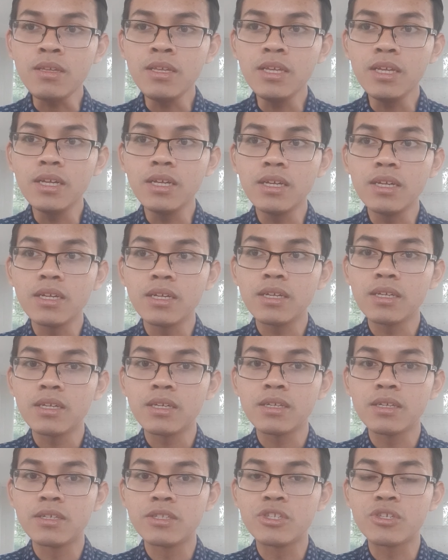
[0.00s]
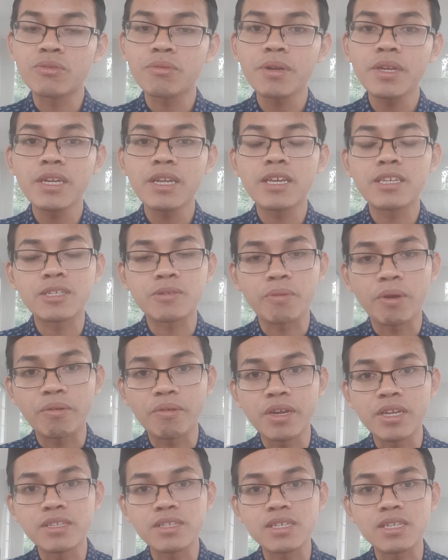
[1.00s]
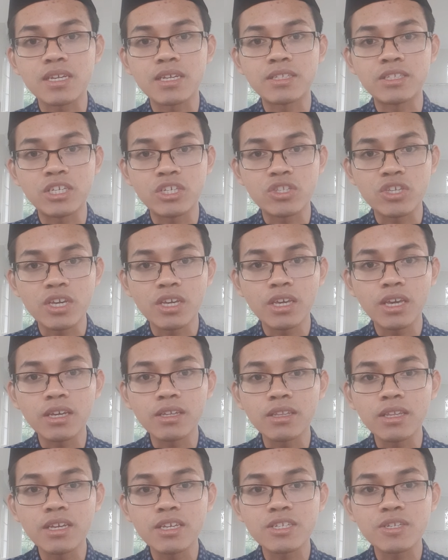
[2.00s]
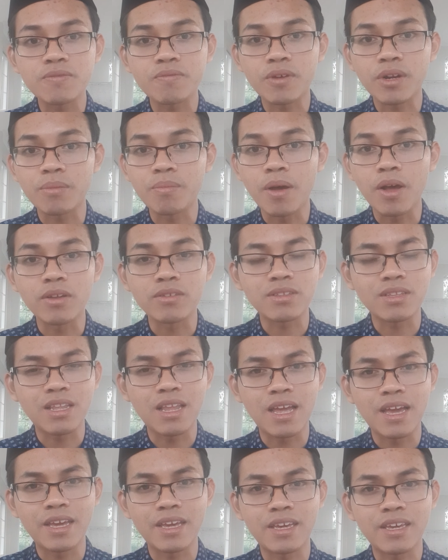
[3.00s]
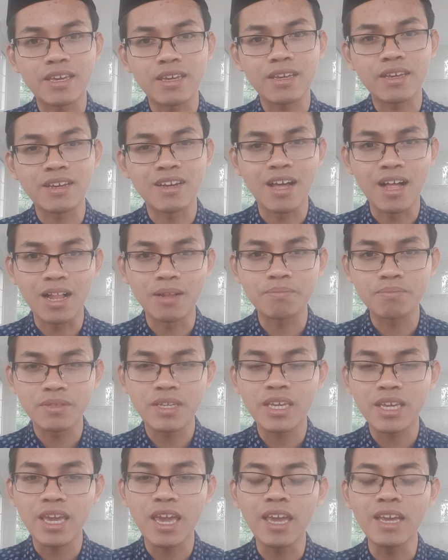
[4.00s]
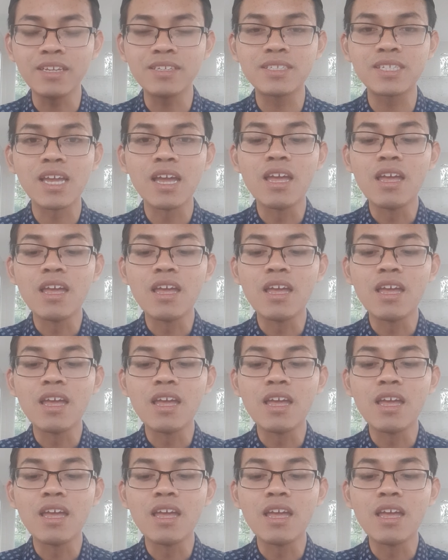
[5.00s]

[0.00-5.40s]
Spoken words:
During the experience teaching English for about like half decades,